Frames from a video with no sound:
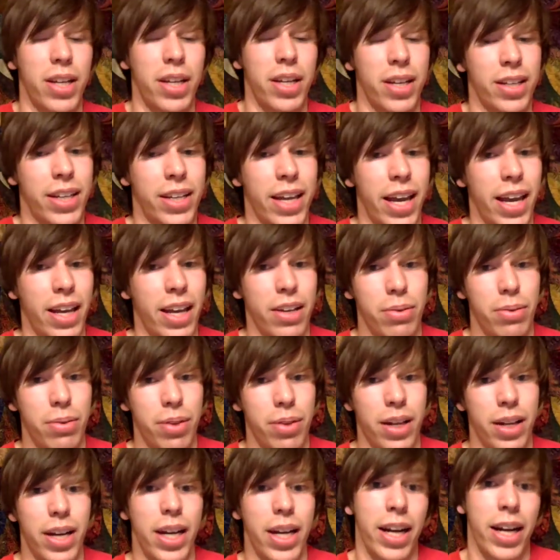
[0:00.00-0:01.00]
It can't do
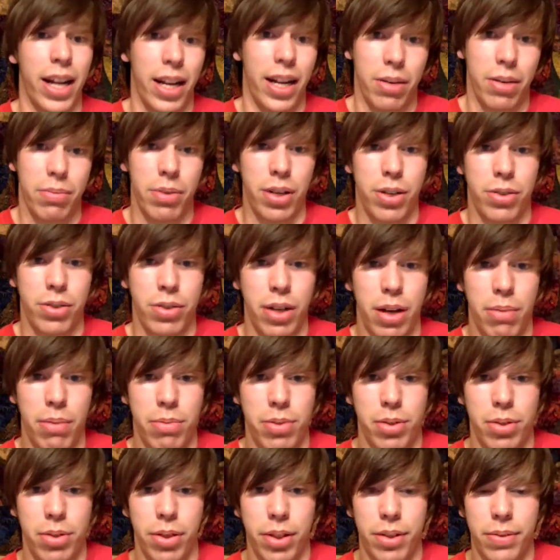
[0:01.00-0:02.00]
that. It had to be a
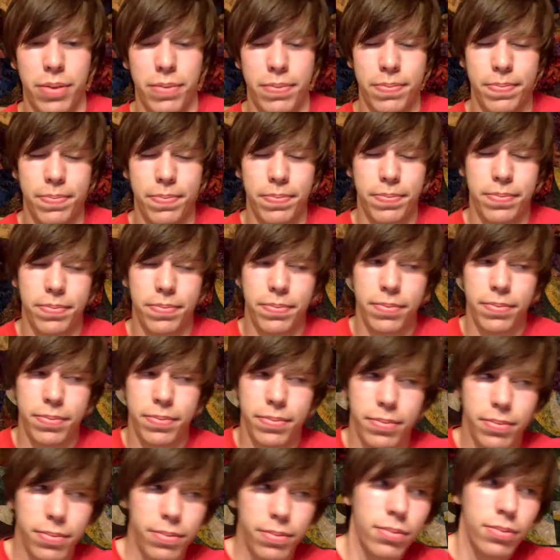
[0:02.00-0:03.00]
trapezoid.
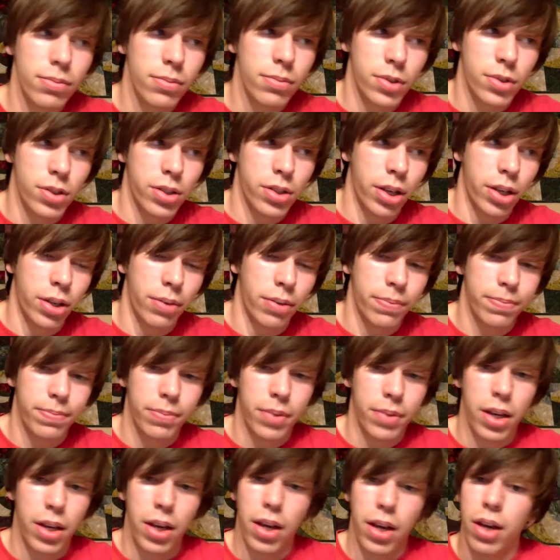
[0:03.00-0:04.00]
So
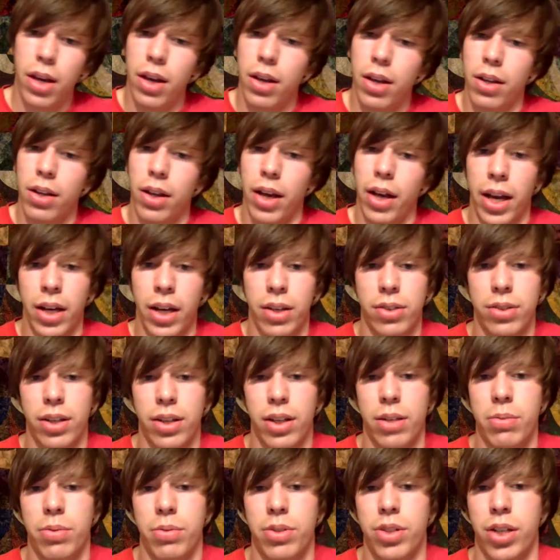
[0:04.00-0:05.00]
angles
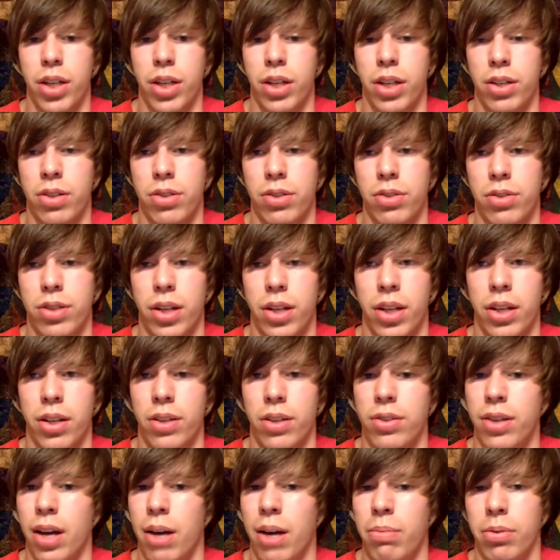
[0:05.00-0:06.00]
had to be changed, and the
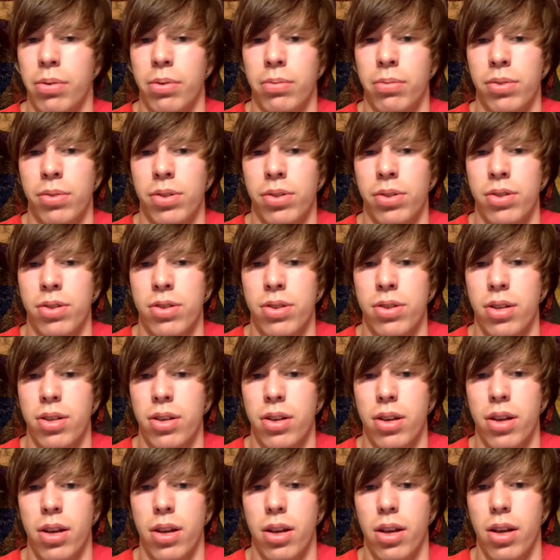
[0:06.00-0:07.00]
top one was
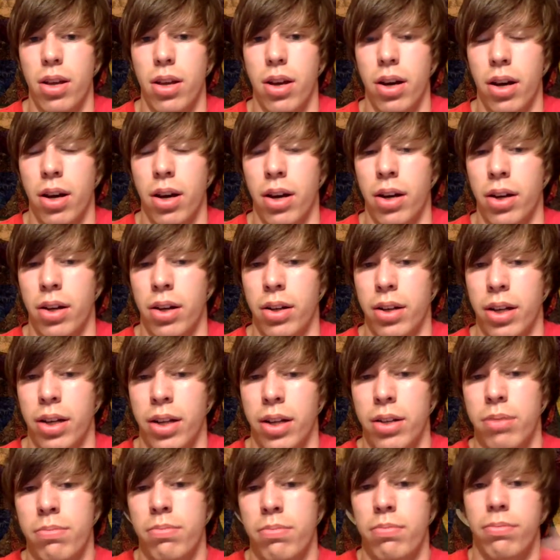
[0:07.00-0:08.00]

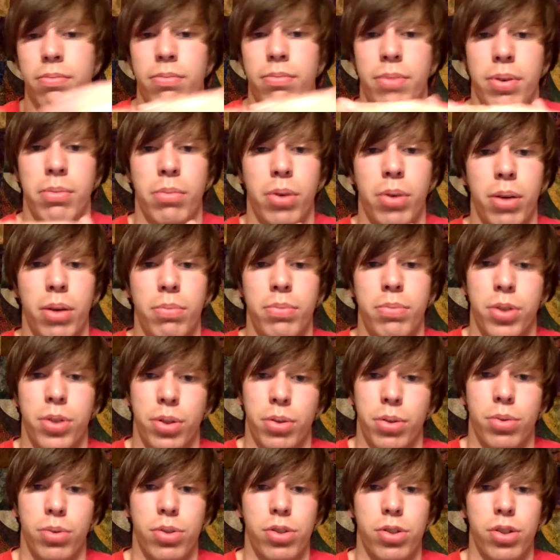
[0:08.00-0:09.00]
had to be more
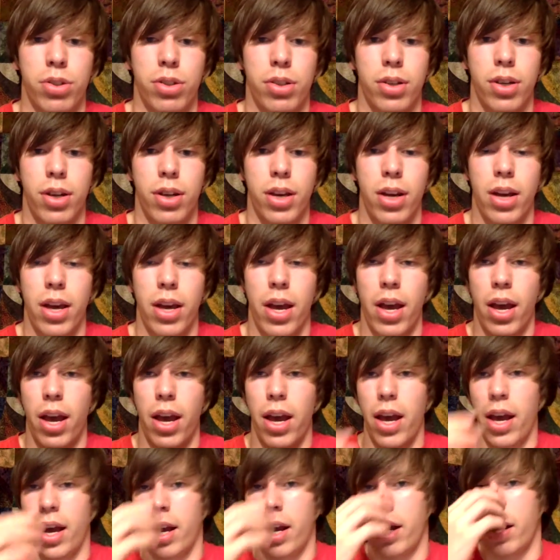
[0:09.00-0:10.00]
obtuse,
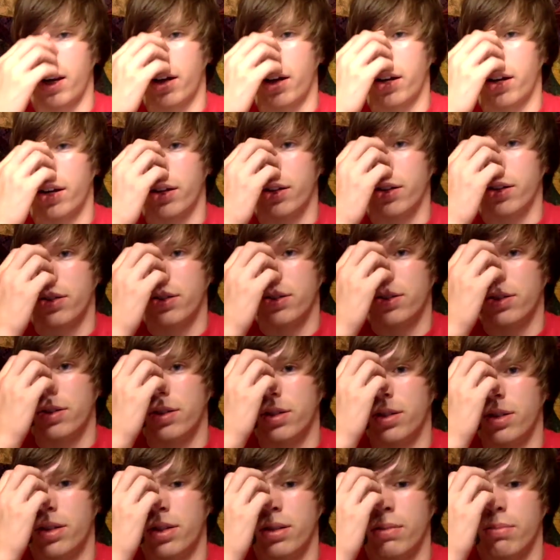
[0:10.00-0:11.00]
and
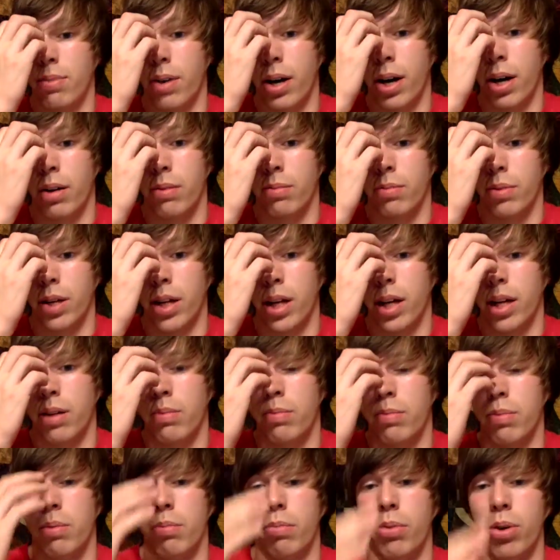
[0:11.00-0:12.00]
the bottom one had to
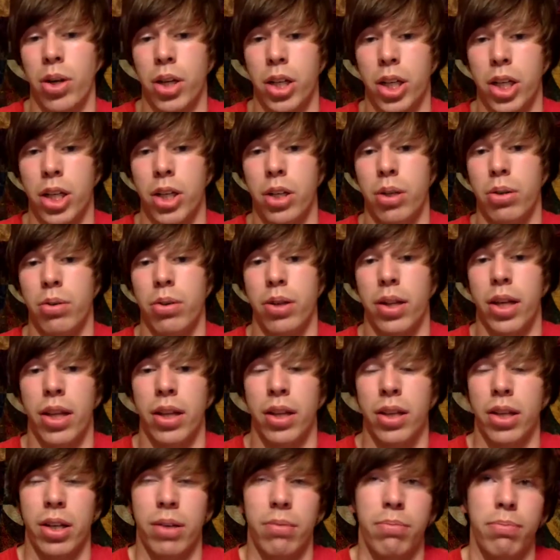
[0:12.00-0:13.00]
be more acute.
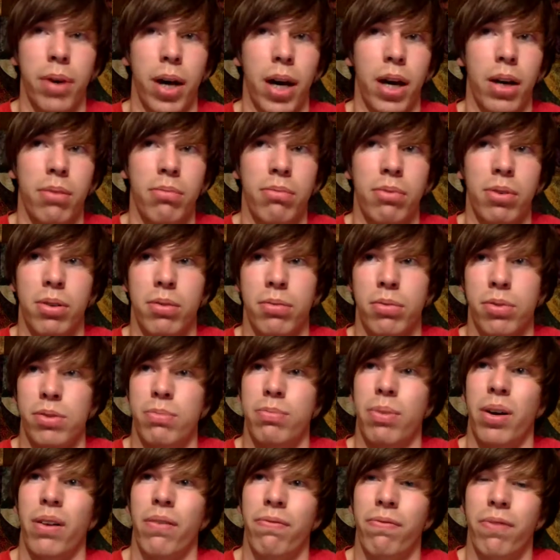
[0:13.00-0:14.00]
And the bottom one was
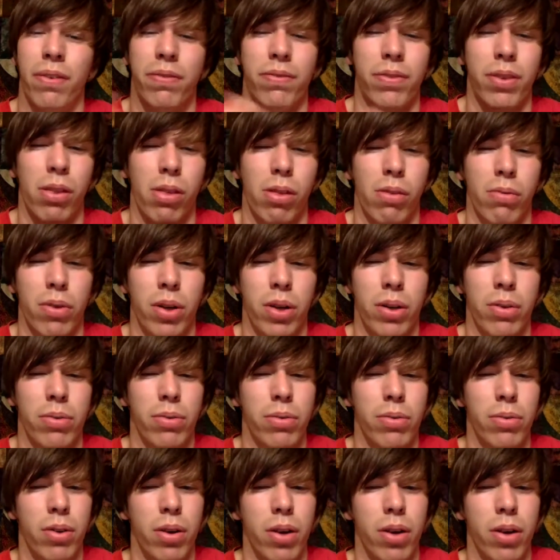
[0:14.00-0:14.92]
about 53